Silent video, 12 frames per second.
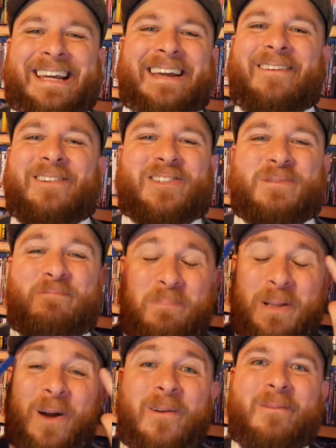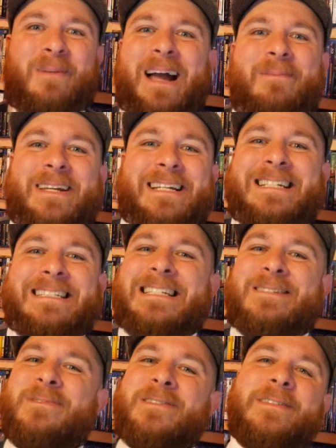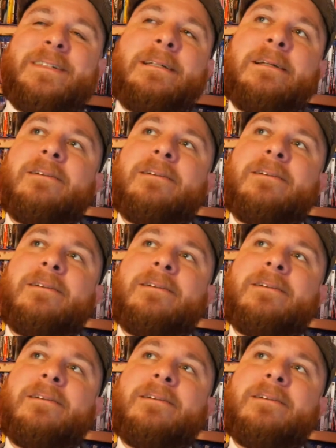it would just blow your mind because this movie